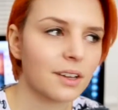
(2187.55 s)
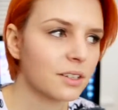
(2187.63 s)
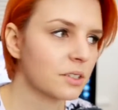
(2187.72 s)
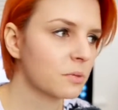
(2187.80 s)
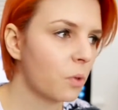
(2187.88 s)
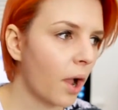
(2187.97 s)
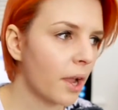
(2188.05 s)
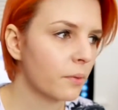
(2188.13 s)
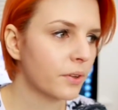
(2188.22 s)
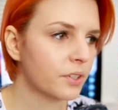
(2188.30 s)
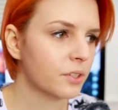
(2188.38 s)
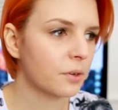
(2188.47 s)
So why are
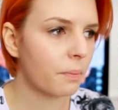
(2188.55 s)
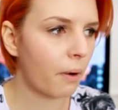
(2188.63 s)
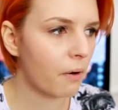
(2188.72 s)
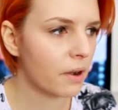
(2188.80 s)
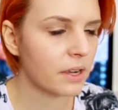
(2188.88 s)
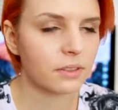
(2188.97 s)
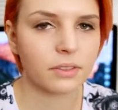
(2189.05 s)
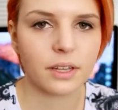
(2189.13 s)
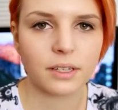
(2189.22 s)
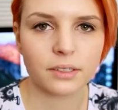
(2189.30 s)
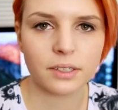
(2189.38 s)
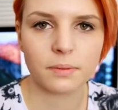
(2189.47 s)
we still poking
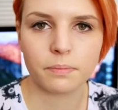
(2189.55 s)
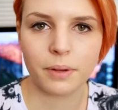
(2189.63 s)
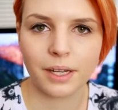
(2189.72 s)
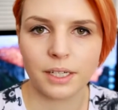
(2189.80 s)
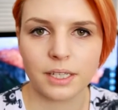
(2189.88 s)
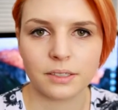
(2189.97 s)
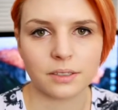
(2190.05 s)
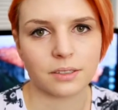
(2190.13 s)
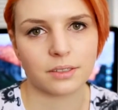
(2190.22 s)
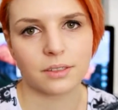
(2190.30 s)
things in bunnies?